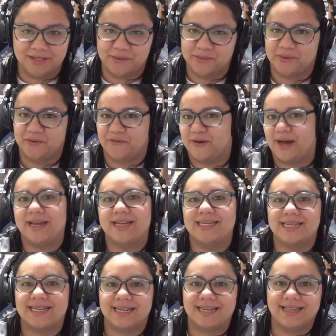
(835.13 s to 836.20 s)
You will find
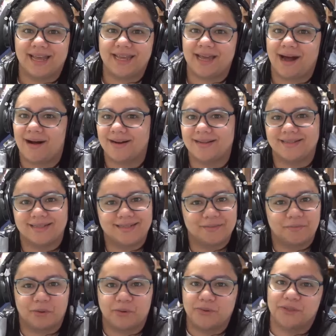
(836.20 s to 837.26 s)
it. And, like, art is
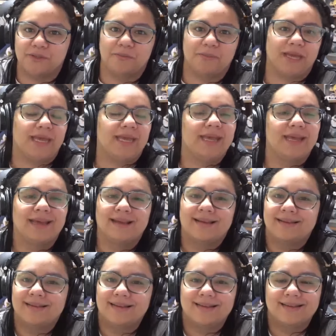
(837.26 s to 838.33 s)
supposed to be
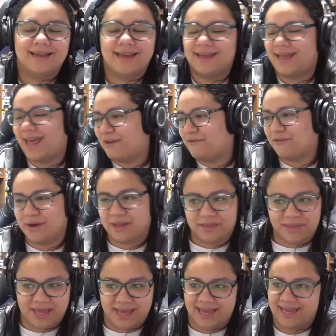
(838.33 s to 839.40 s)

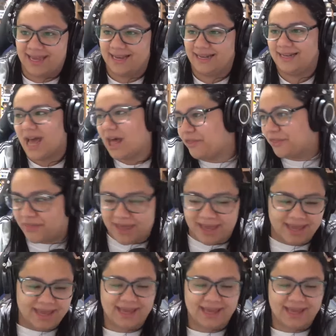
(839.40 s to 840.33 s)
everything and nothing.